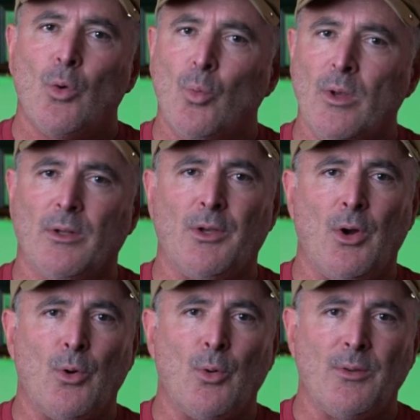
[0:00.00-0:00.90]
"We'll
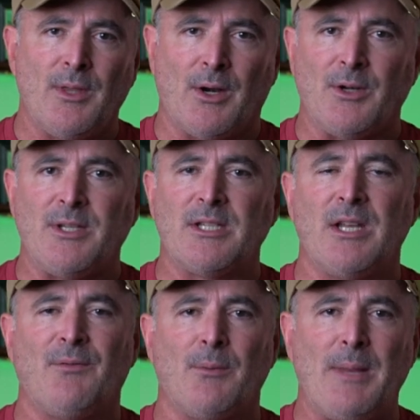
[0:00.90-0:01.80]
know that our
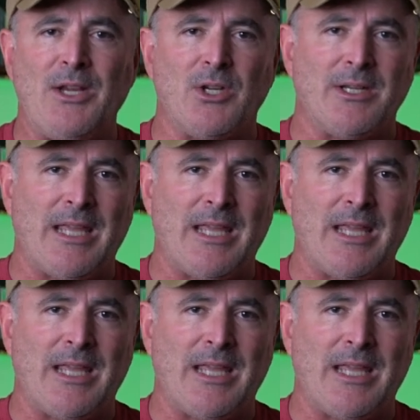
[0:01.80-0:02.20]
disinformation